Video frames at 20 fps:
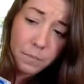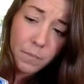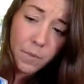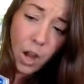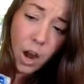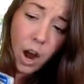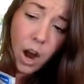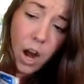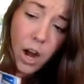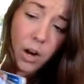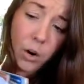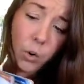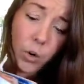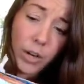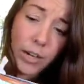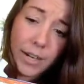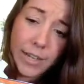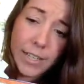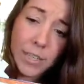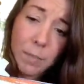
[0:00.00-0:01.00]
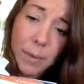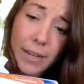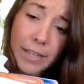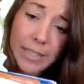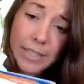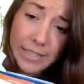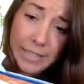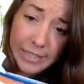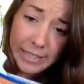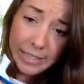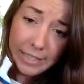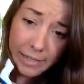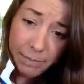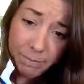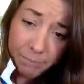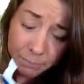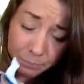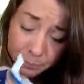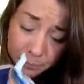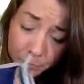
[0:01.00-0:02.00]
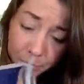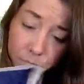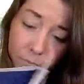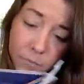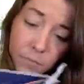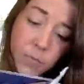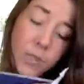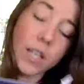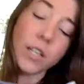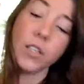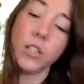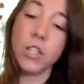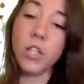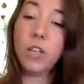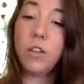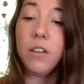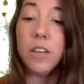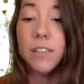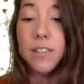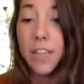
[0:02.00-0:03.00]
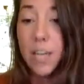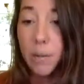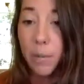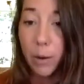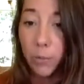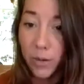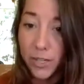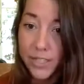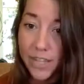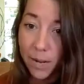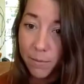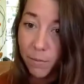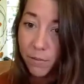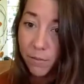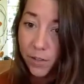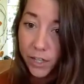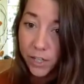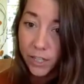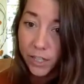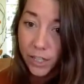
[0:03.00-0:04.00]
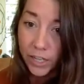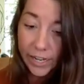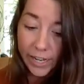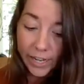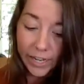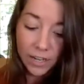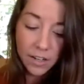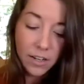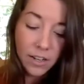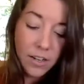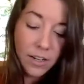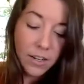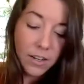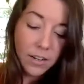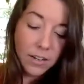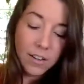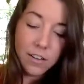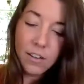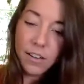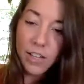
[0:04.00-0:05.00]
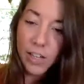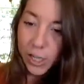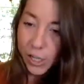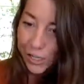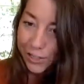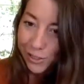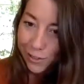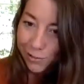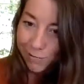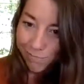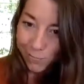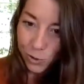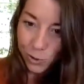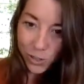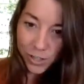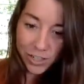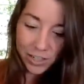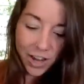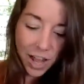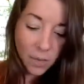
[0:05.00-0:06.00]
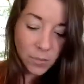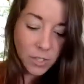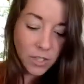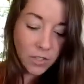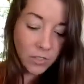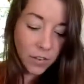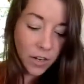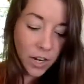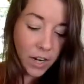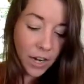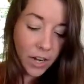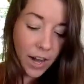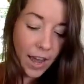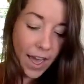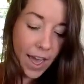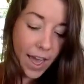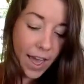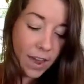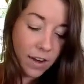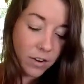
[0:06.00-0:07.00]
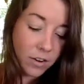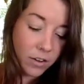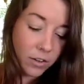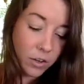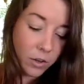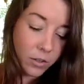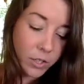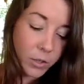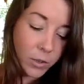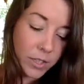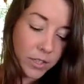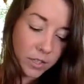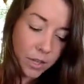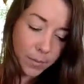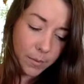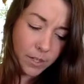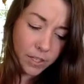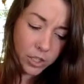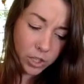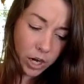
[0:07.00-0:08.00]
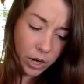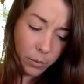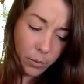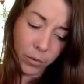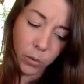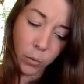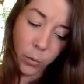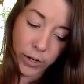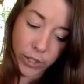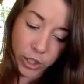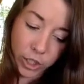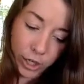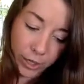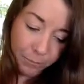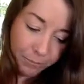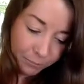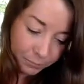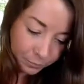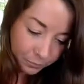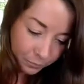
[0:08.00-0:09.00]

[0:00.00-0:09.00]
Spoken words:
are organized by season. So you can think about what time of year you're in here in the Northern Hemisphere and go to it. So I'm going to start with winter.